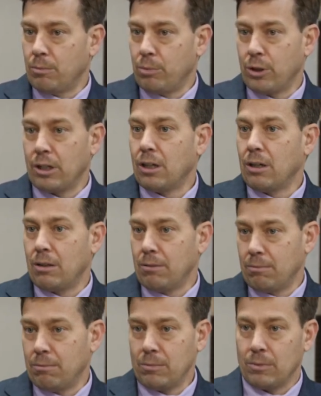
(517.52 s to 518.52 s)
putting
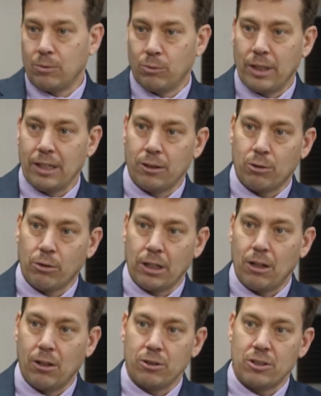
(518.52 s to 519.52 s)

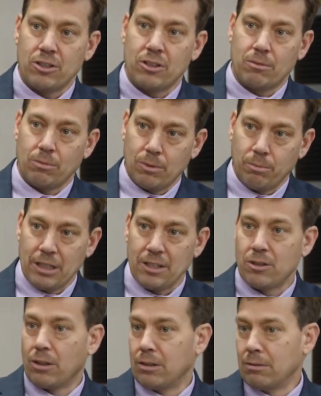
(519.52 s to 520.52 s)
regulatory colleges
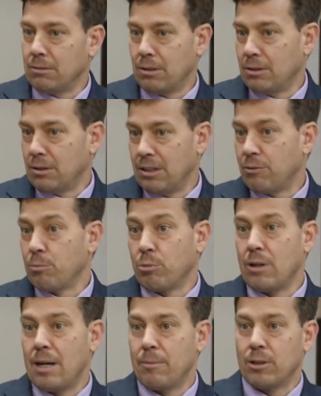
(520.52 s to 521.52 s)
based on different
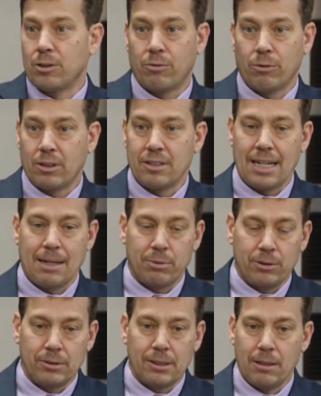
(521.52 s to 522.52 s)
parameters, for
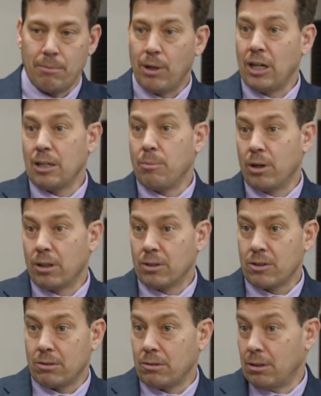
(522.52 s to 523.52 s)
example, body
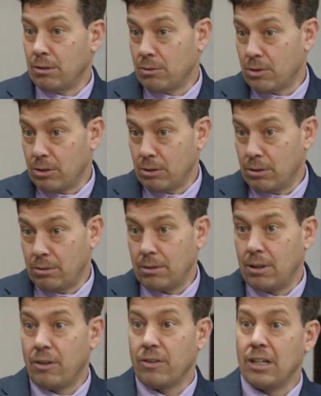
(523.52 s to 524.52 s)
parts, you know, so
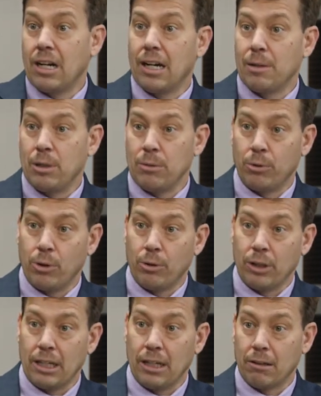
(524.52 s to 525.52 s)
all the eye people
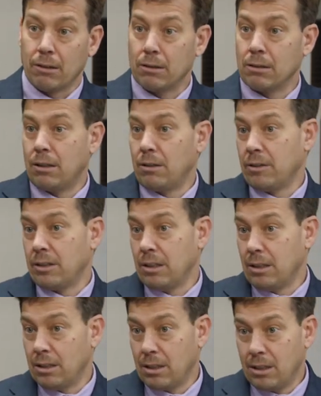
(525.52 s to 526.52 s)
go together, all
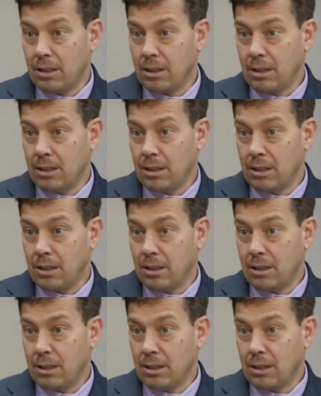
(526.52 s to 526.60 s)
the